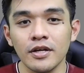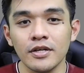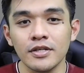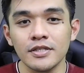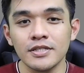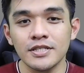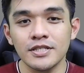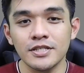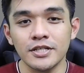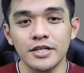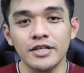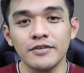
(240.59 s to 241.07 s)

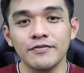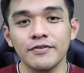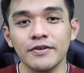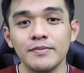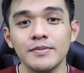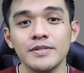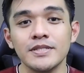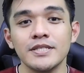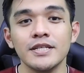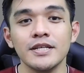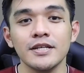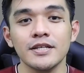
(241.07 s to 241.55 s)
start
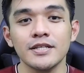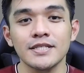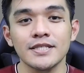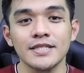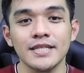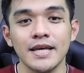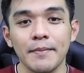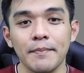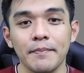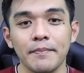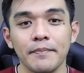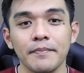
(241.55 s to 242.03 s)
from a single
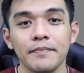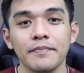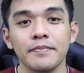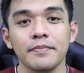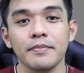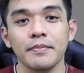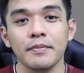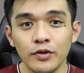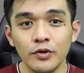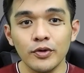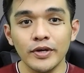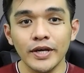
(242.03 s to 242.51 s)
step.
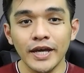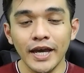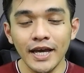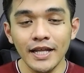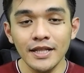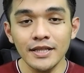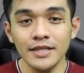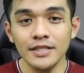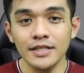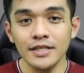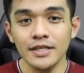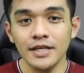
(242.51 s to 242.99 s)
You can't